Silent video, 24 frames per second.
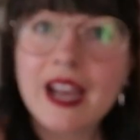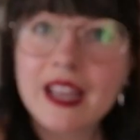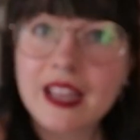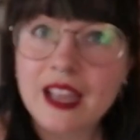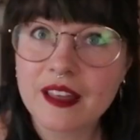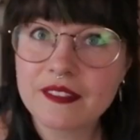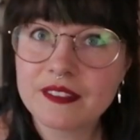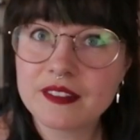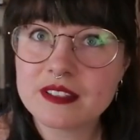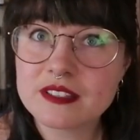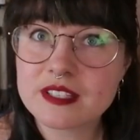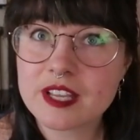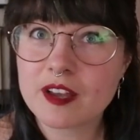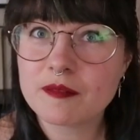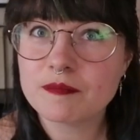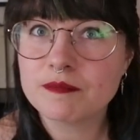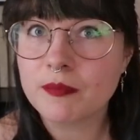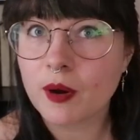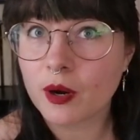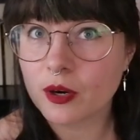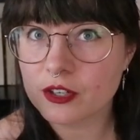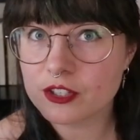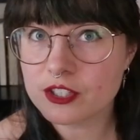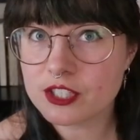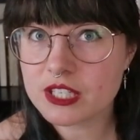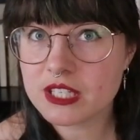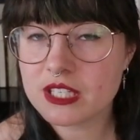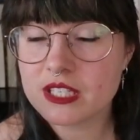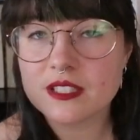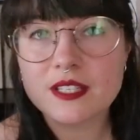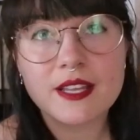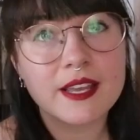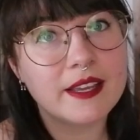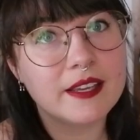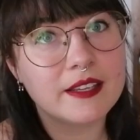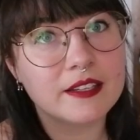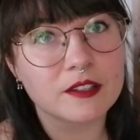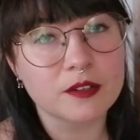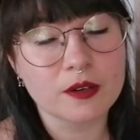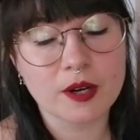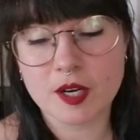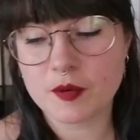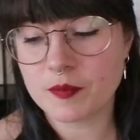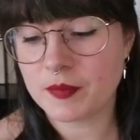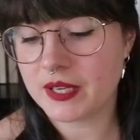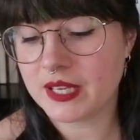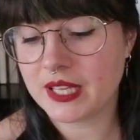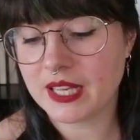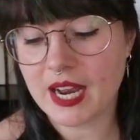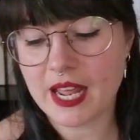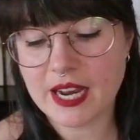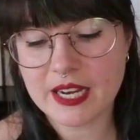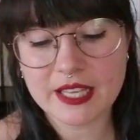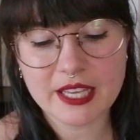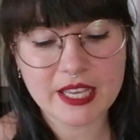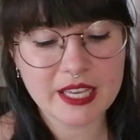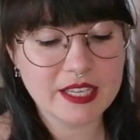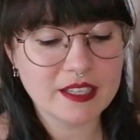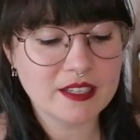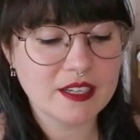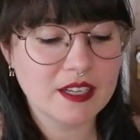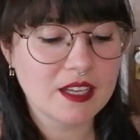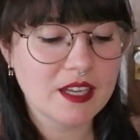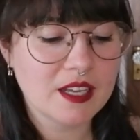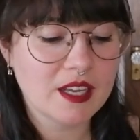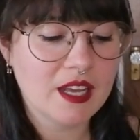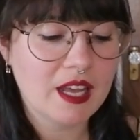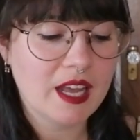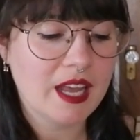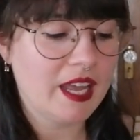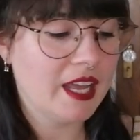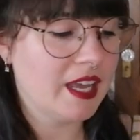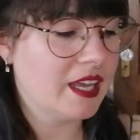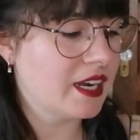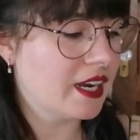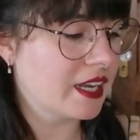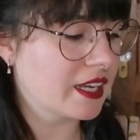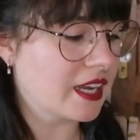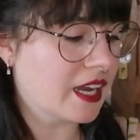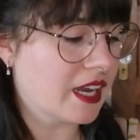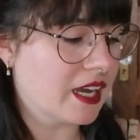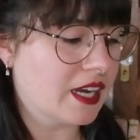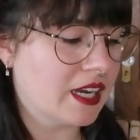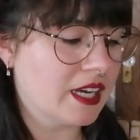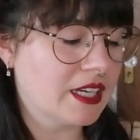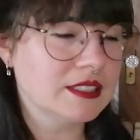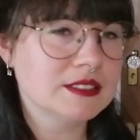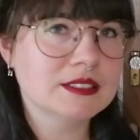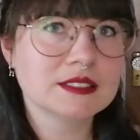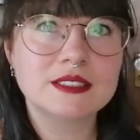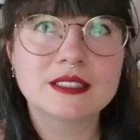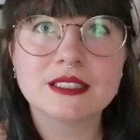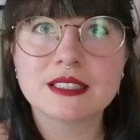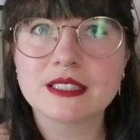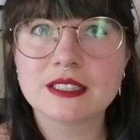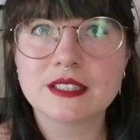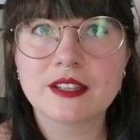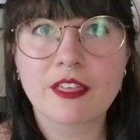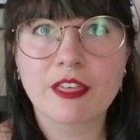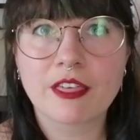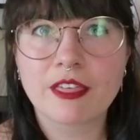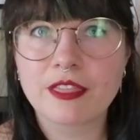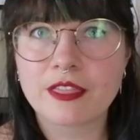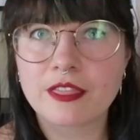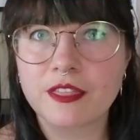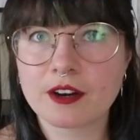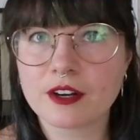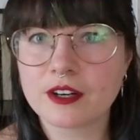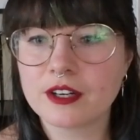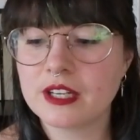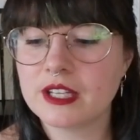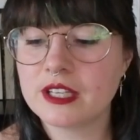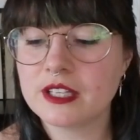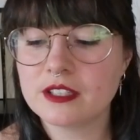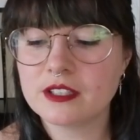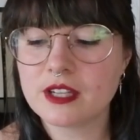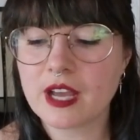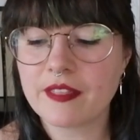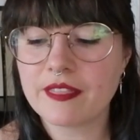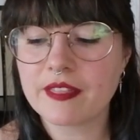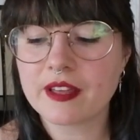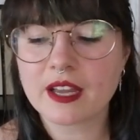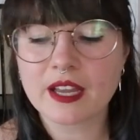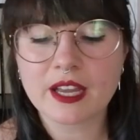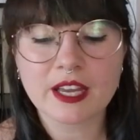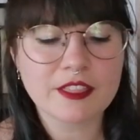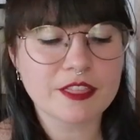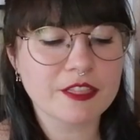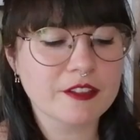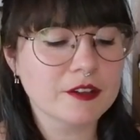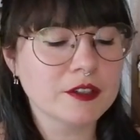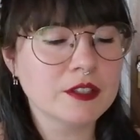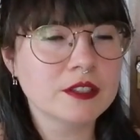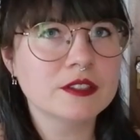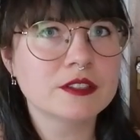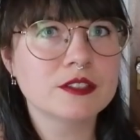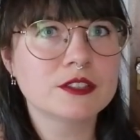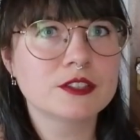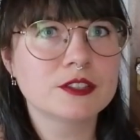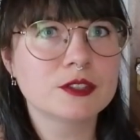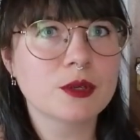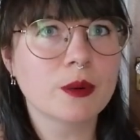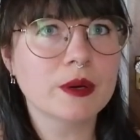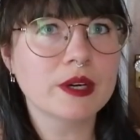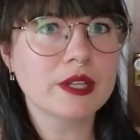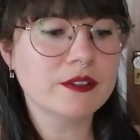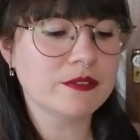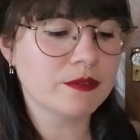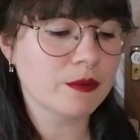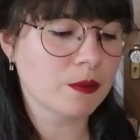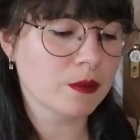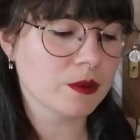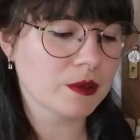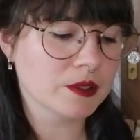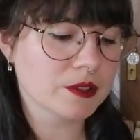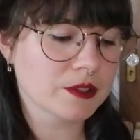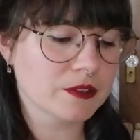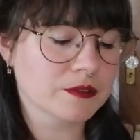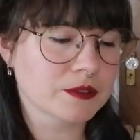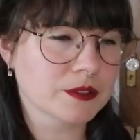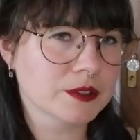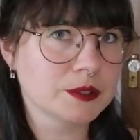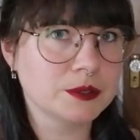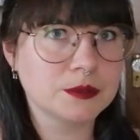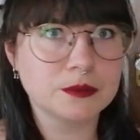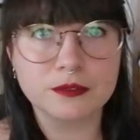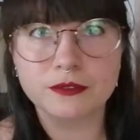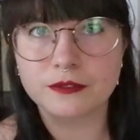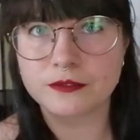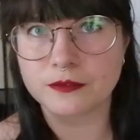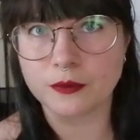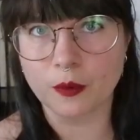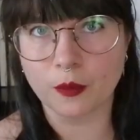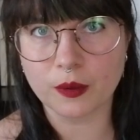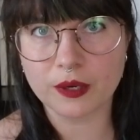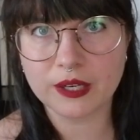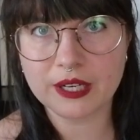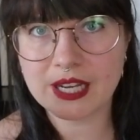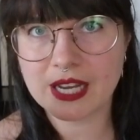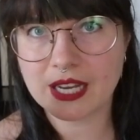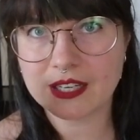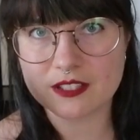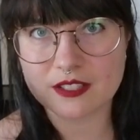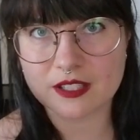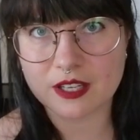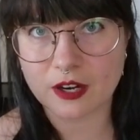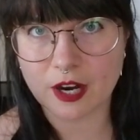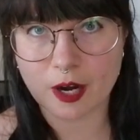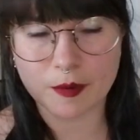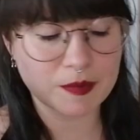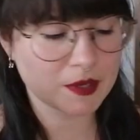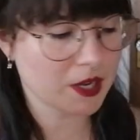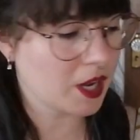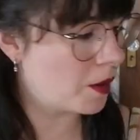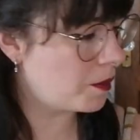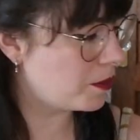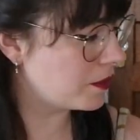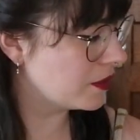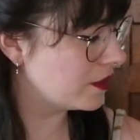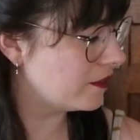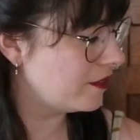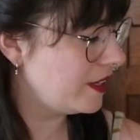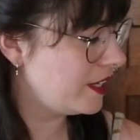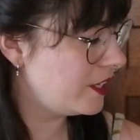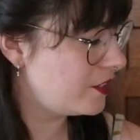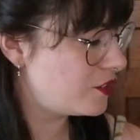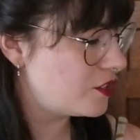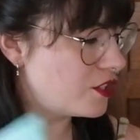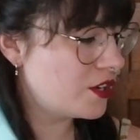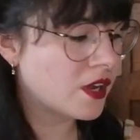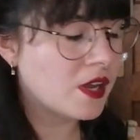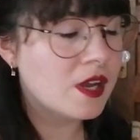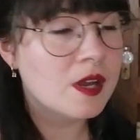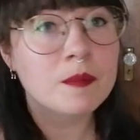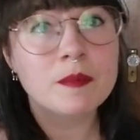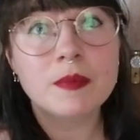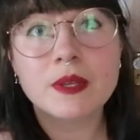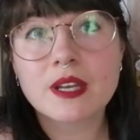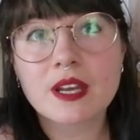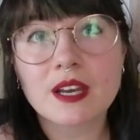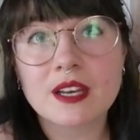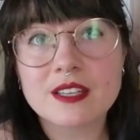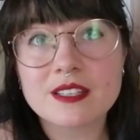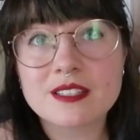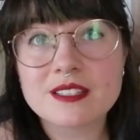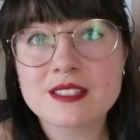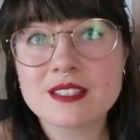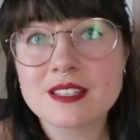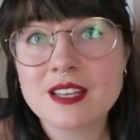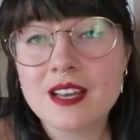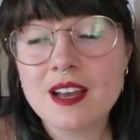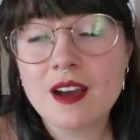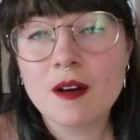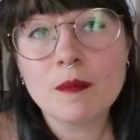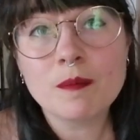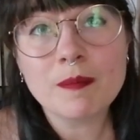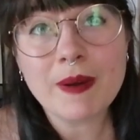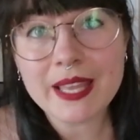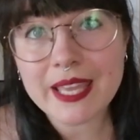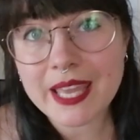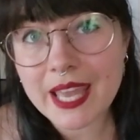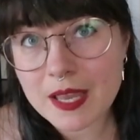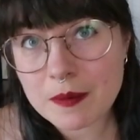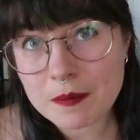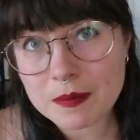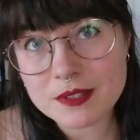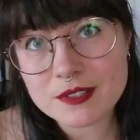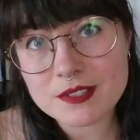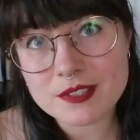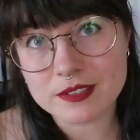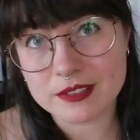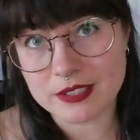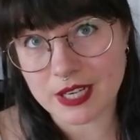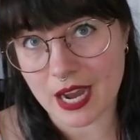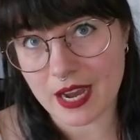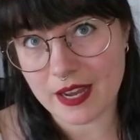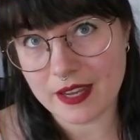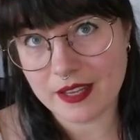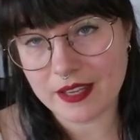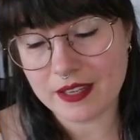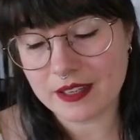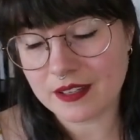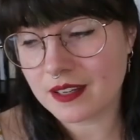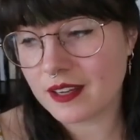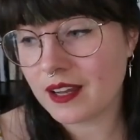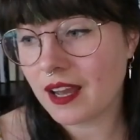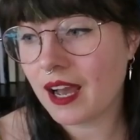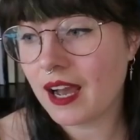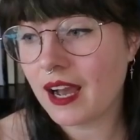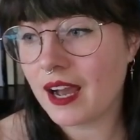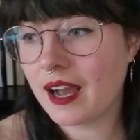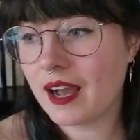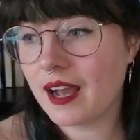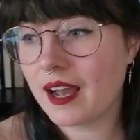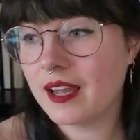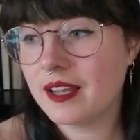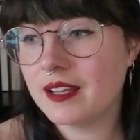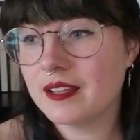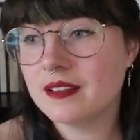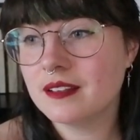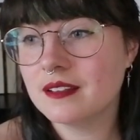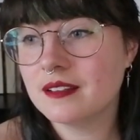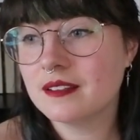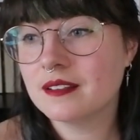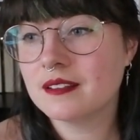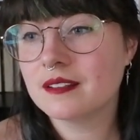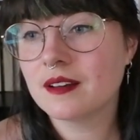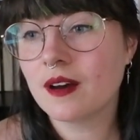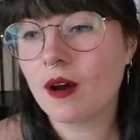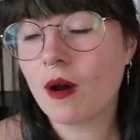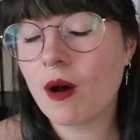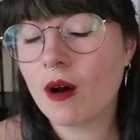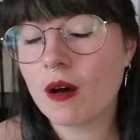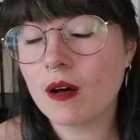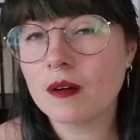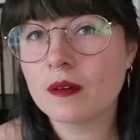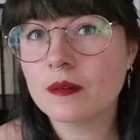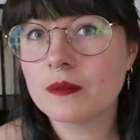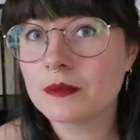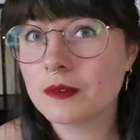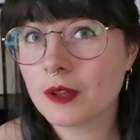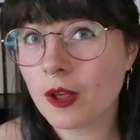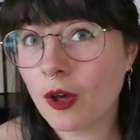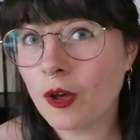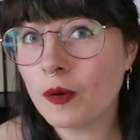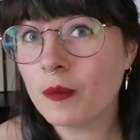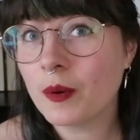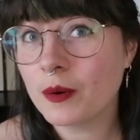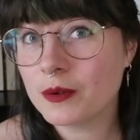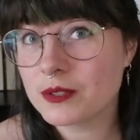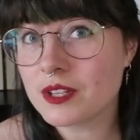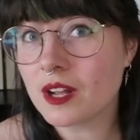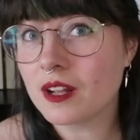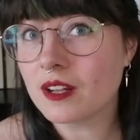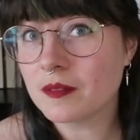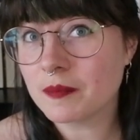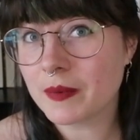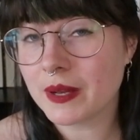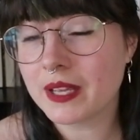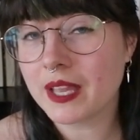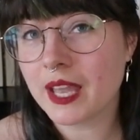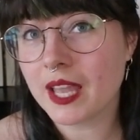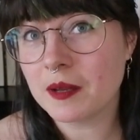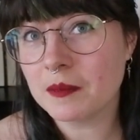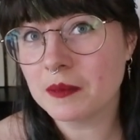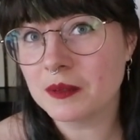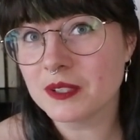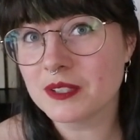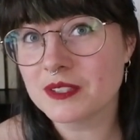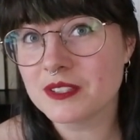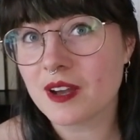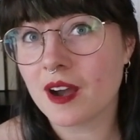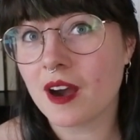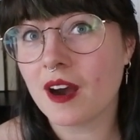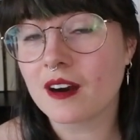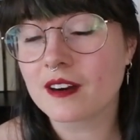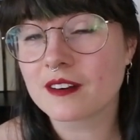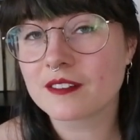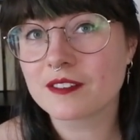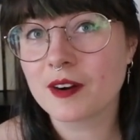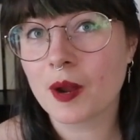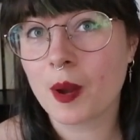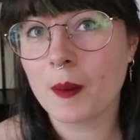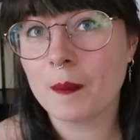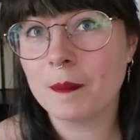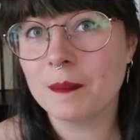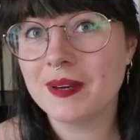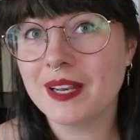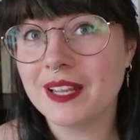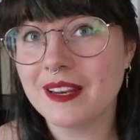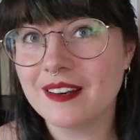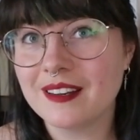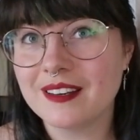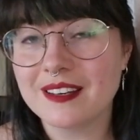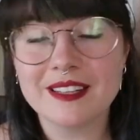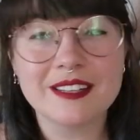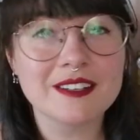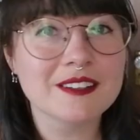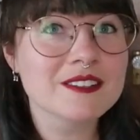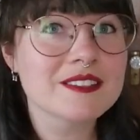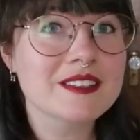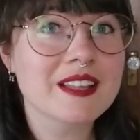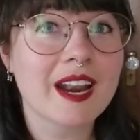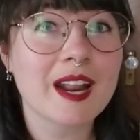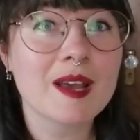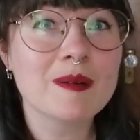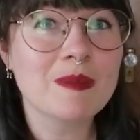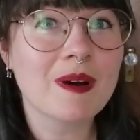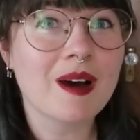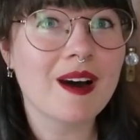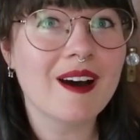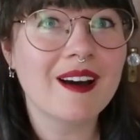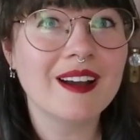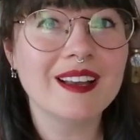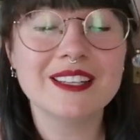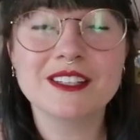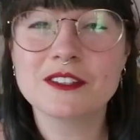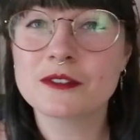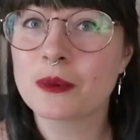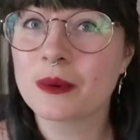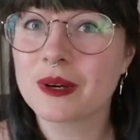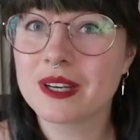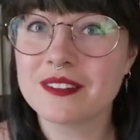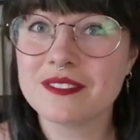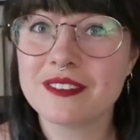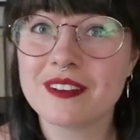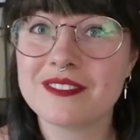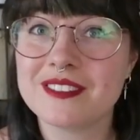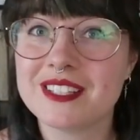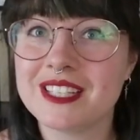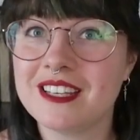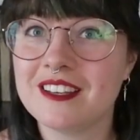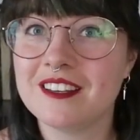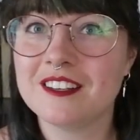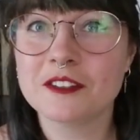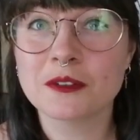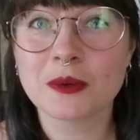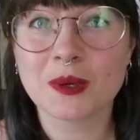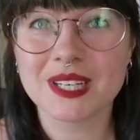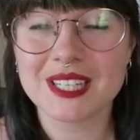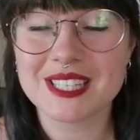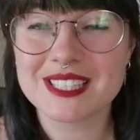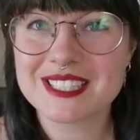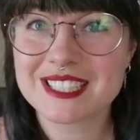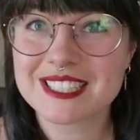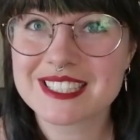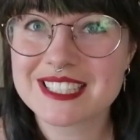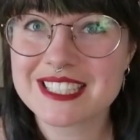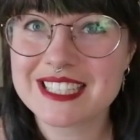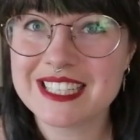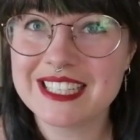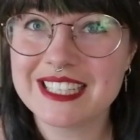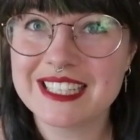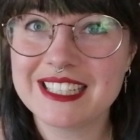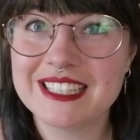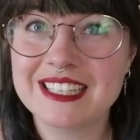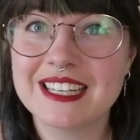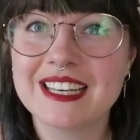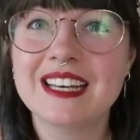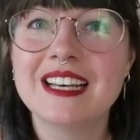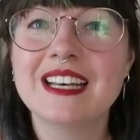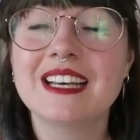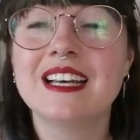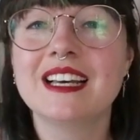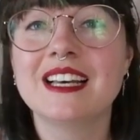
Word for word: I got these at Margie's in Granby, Connecticut, and I got 30, I think I got third, 24 through 40. I just grabbed a couple of each because my cables are dying. I ah. all almost all my cables are from knitting needles that I bought in 2015, 2016.